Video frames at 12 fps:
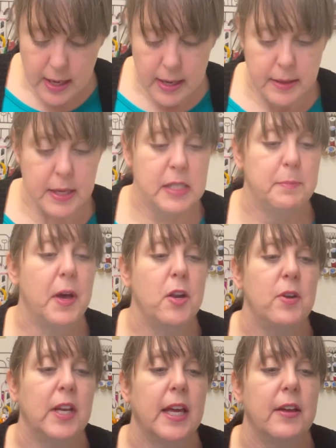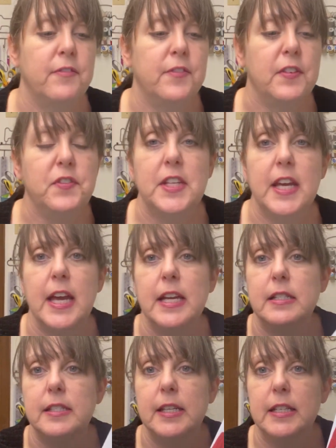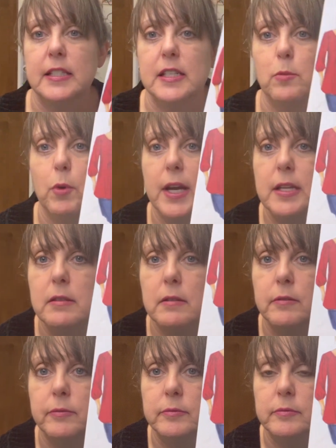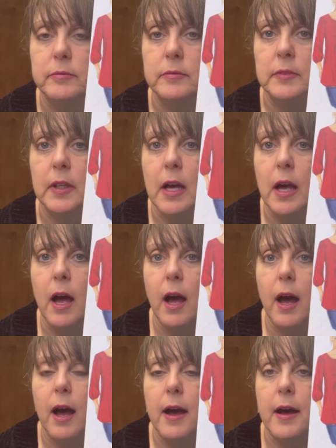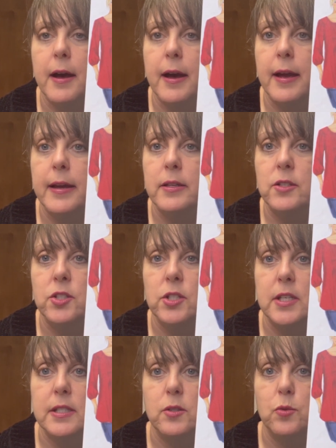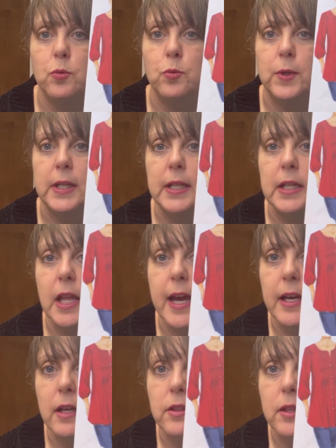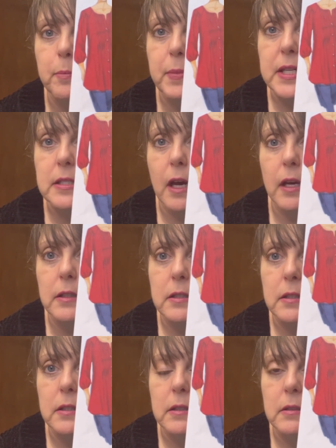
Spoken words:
This Budrick 5861. I just really like the pin tucks.